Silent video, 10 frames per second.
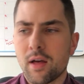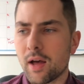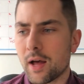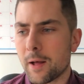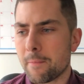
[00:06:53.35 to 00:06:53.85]

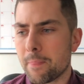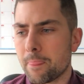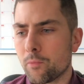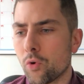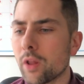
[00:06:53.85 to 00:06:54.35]
um,
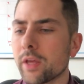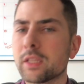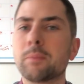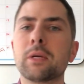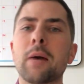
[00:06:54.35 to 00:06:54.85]
really
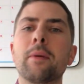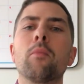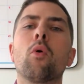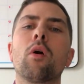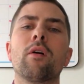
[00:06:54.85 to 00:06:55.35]
it's becoming
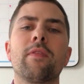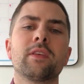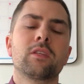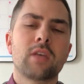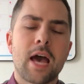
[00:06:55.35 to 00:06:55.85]
more, and
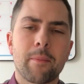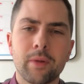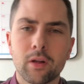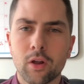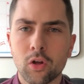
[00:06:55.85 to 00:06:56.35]
this is
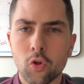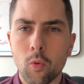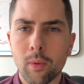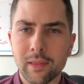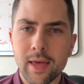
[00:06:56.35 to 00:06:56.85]
happening on a
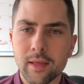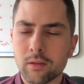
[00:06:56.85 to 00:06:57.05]
global